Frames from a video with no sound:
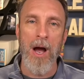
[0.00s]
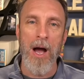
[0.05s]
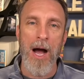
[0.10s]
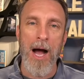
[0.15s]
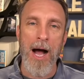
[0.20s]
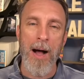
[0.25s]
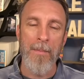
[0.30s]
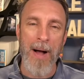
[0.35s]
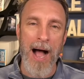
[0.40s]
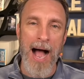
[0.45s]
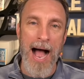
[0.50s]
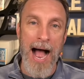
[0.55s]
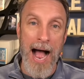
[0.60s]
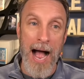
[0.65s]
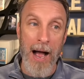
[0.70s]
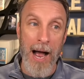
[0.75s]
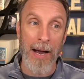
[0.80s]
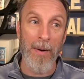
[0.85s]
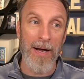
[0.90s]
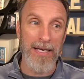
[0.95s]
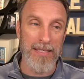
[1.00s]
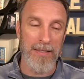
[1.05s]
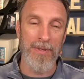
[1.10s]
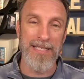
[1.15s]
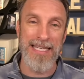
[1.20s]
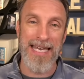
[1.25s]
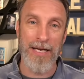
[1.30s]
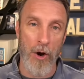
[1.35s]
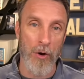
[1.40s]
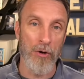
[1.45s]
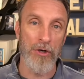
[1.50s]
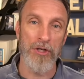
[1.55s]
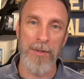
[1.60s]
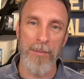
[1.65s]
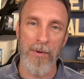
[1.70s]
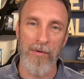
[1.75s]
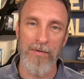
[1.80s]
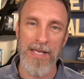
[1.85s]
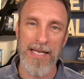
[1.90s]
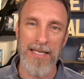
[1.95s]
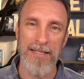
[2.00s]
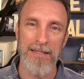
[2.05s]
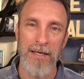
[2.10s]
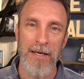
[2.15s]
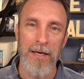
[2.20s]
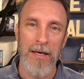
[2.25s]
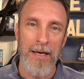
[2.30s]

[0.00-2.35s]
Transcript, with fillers: Um, I want someone to take ownership over this.